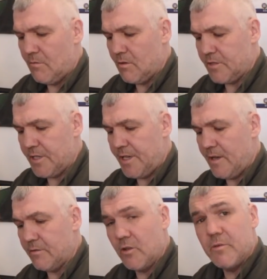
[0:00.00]
What's in
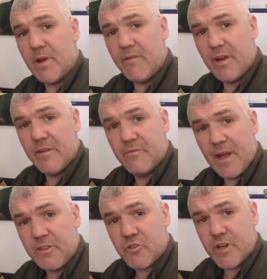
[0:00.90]
here? I'm doing a bit of an
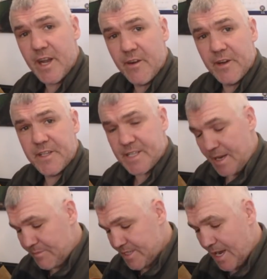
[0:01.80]
inventory here at the
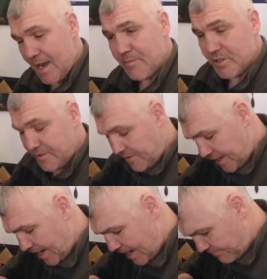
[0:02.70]
same time because I
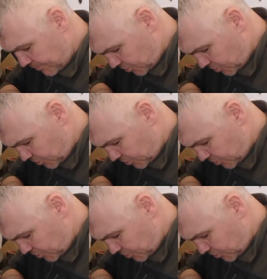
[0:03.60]
forget half